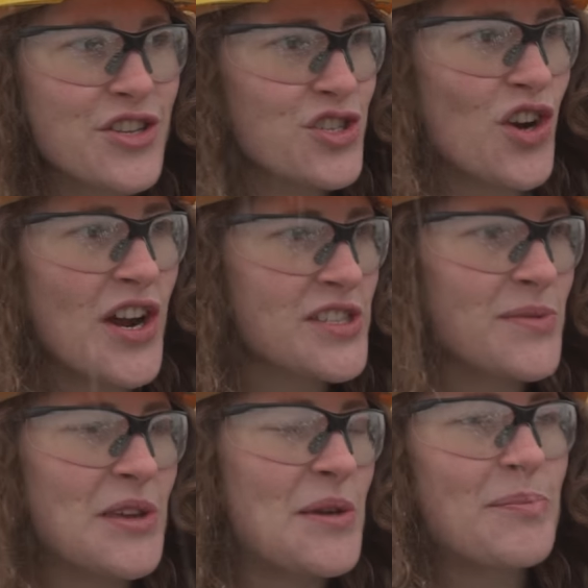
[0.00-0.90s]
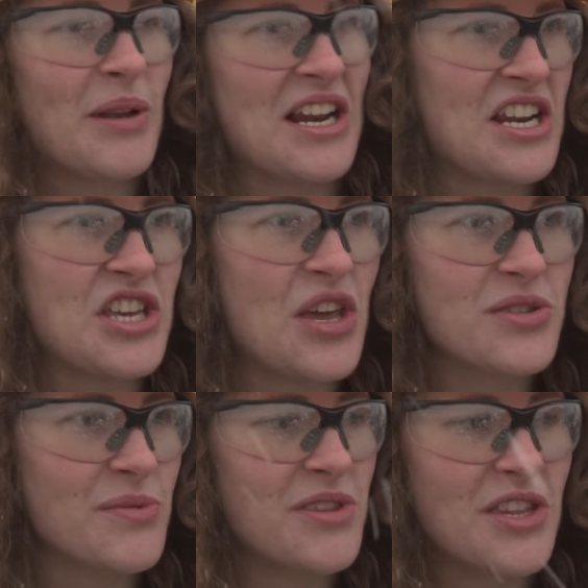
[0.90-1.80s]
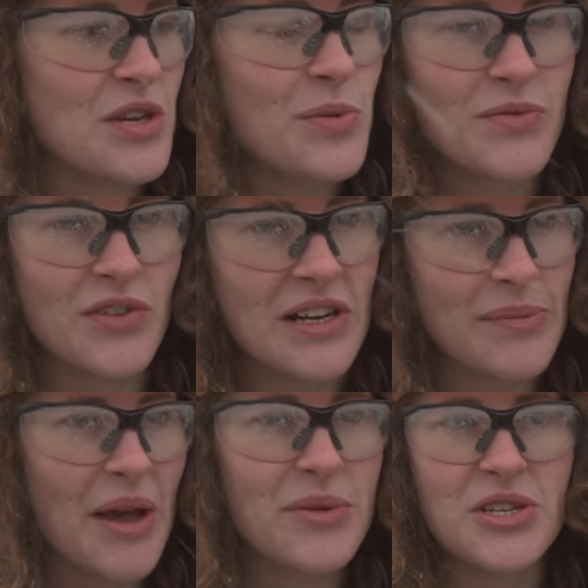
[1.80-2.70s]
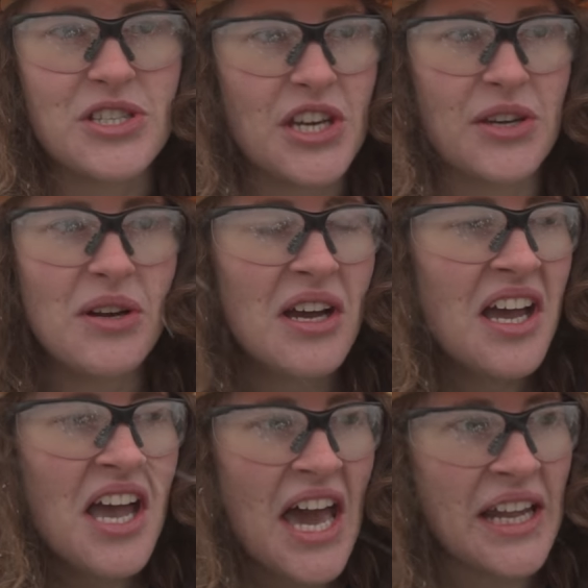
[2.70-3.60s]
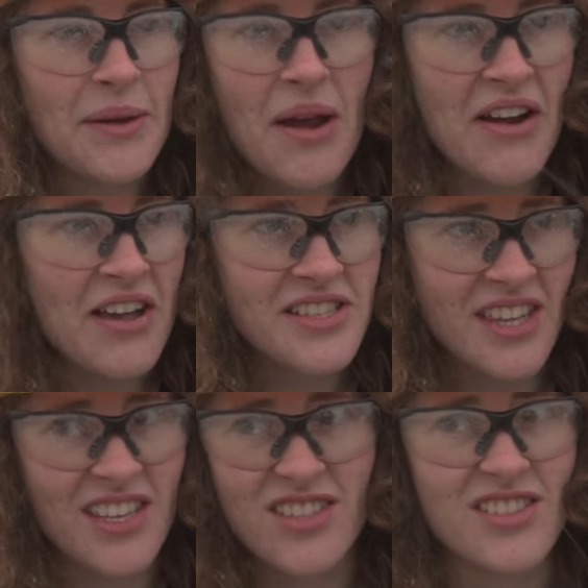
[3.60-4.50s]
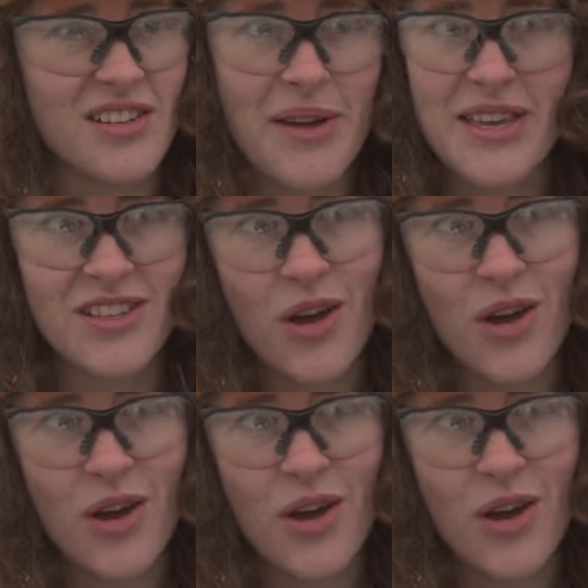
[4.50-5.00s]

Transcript: just trying something completely new, something that you wouldn't really be able to do anywhere else. I think it's just an amazing